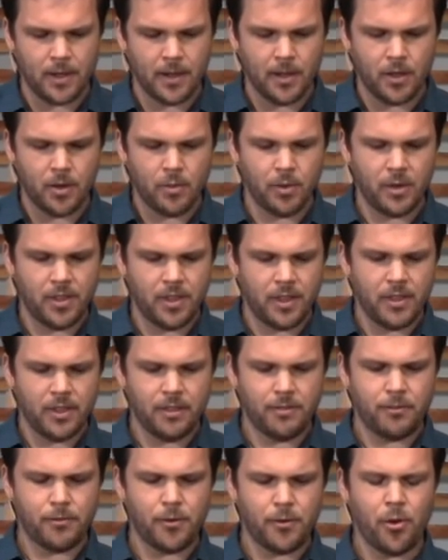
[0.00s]
Within the
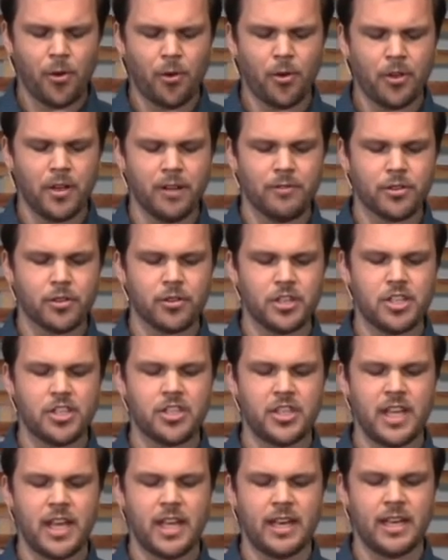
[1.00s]
fold of
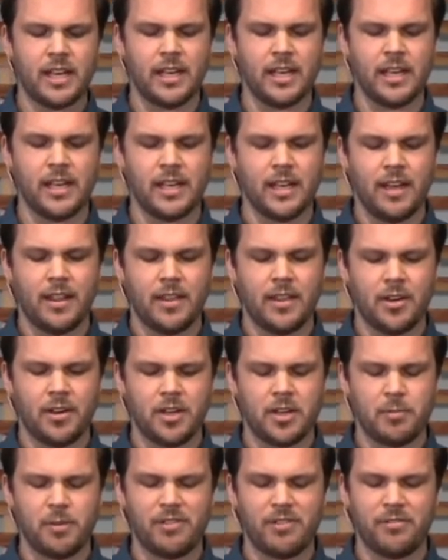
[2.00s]
Christianity, there are
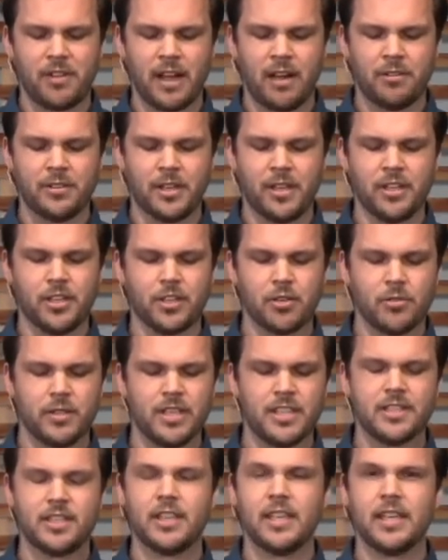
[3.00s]
to be found
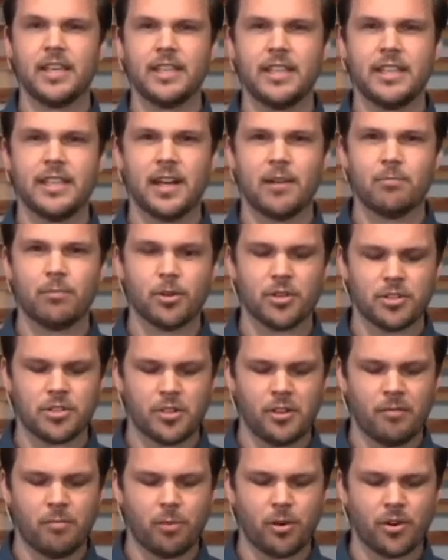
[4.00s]
increasing numbers
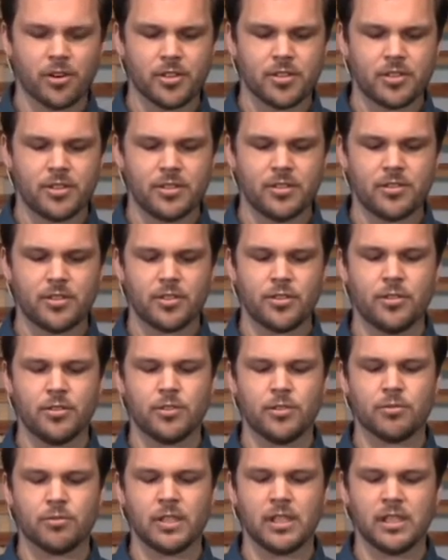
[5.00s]
of persons
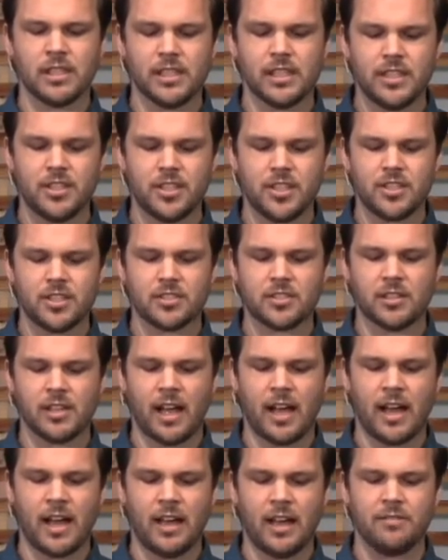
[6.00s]
whose religious
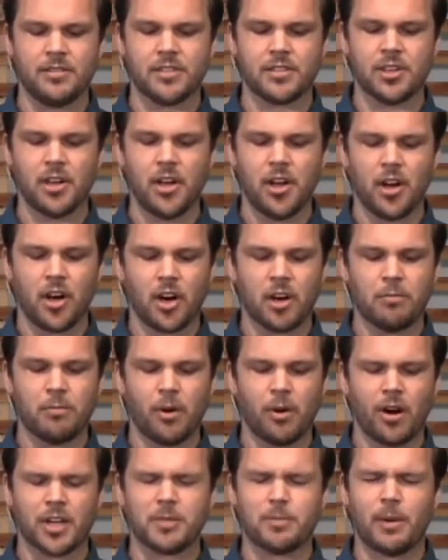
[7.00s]
lives are
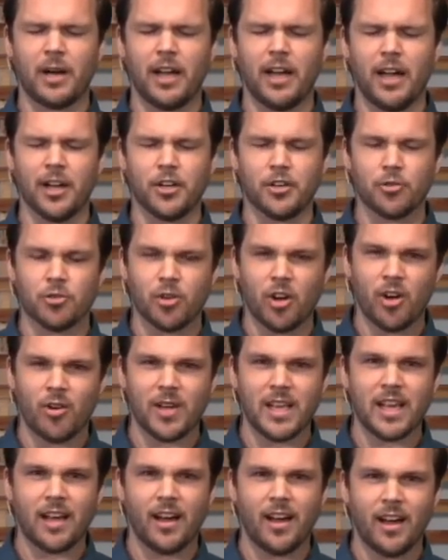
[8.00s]
marked by a
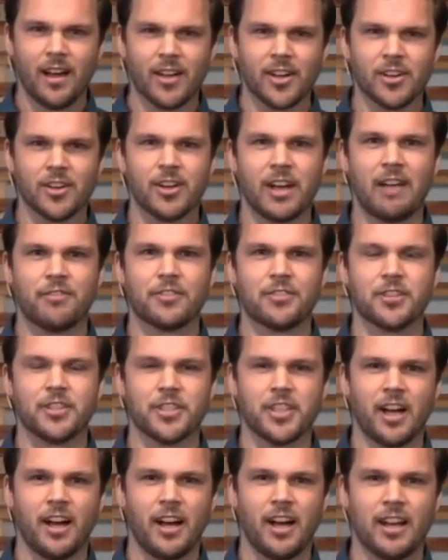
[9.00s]
growing hunger after
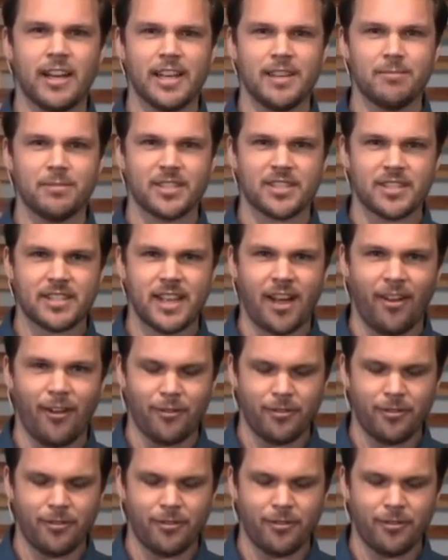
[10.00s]
God Himself.